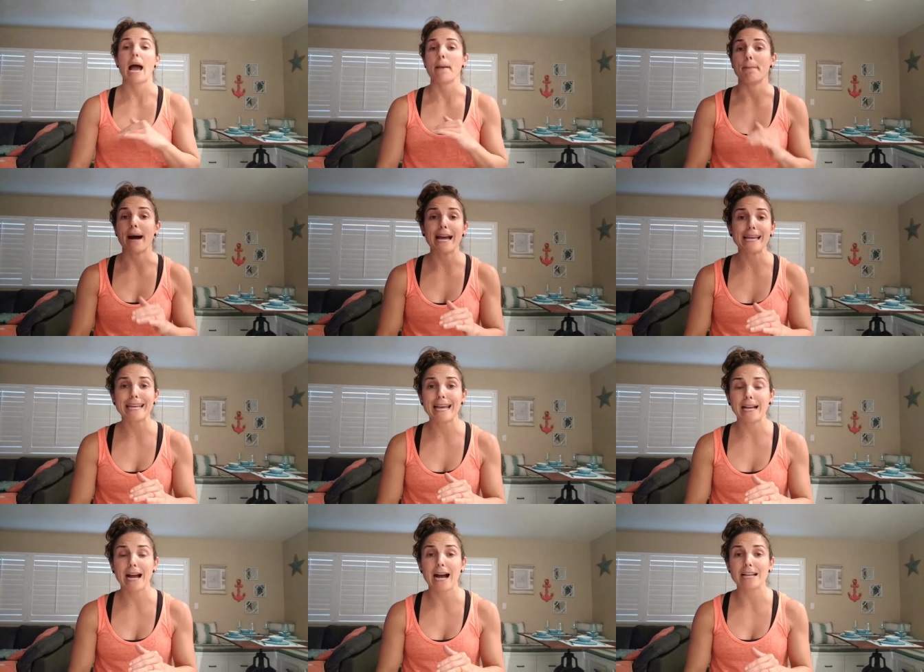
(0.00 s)
I buy it
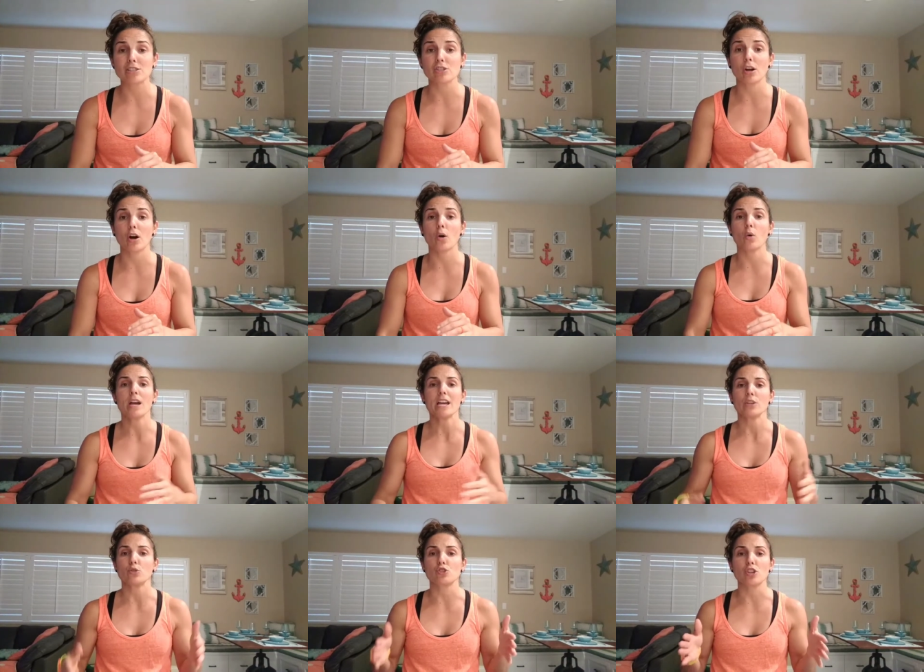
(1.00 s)
at Costco.
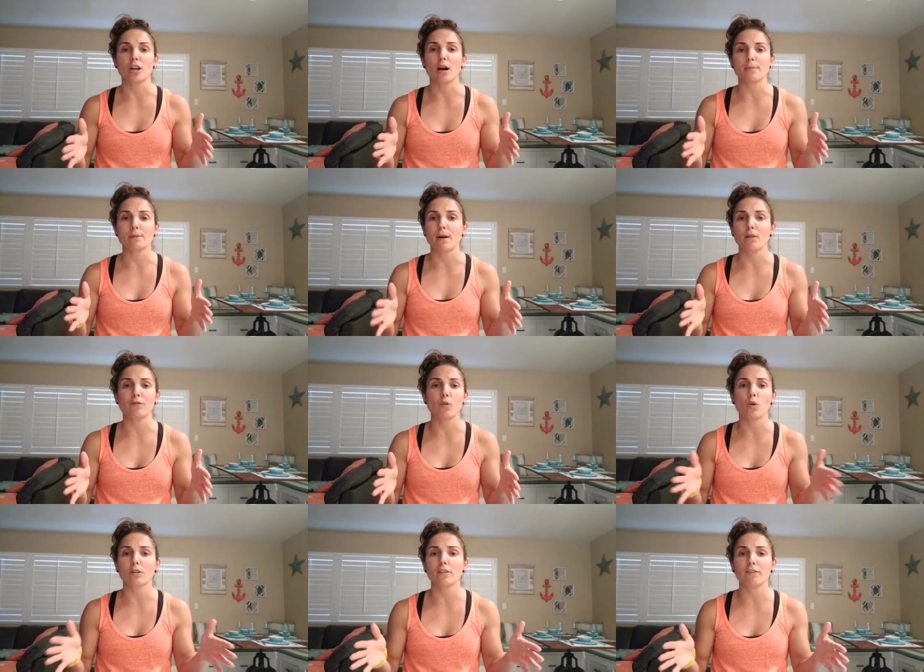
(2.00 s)
It usually comes about
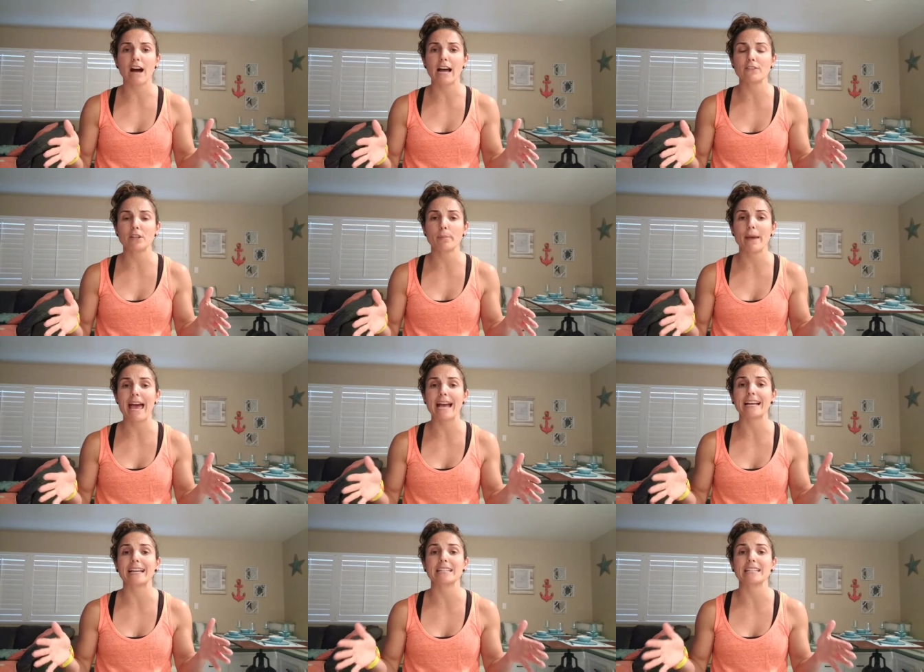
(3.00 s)
four or five in a pack.